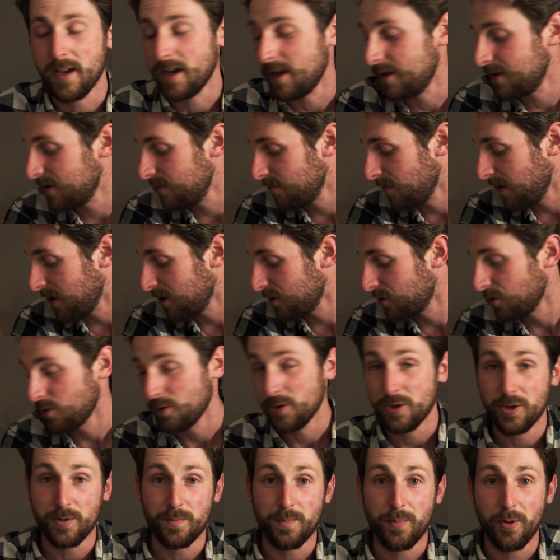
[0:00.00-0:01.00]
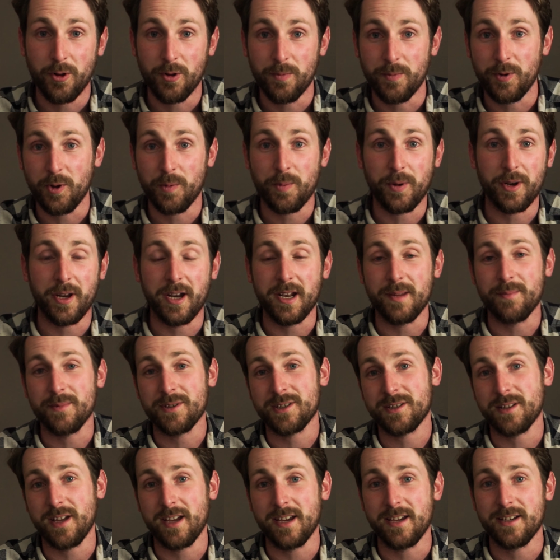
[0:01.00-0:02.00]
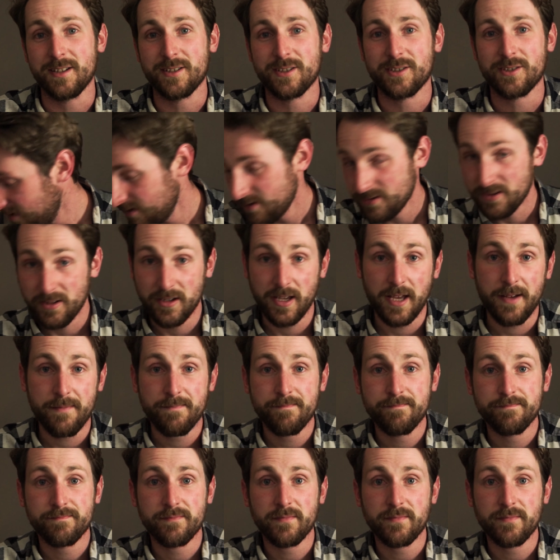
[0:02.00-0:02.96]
and make sure you pull me up on any mistakes. So yeah,